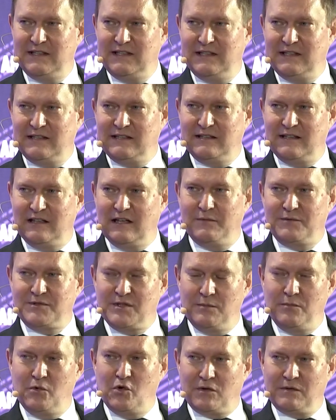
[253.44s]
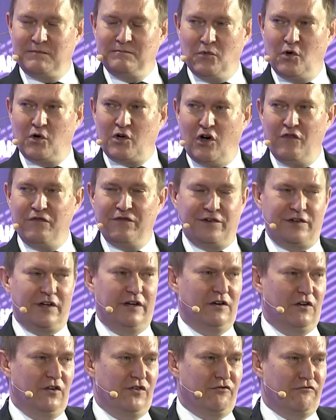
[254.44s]
I'm sort of more confident
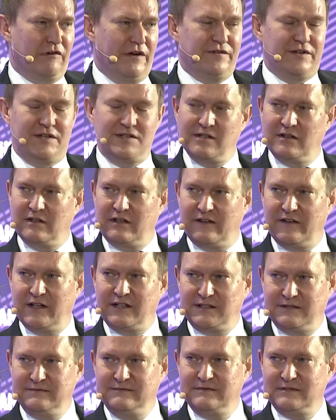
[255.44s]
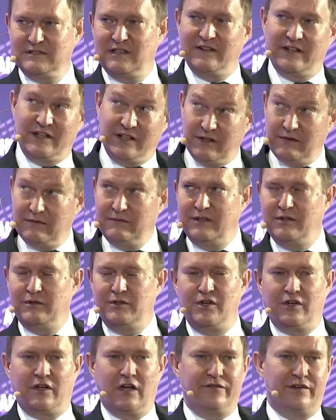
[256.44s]
on the revenue side of things. I think you
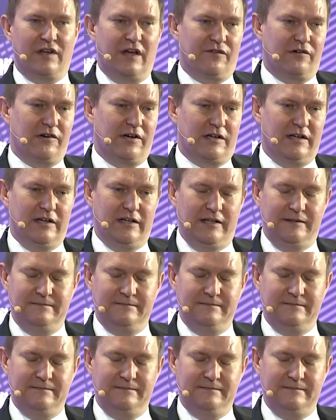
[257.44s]
cover that very clearly.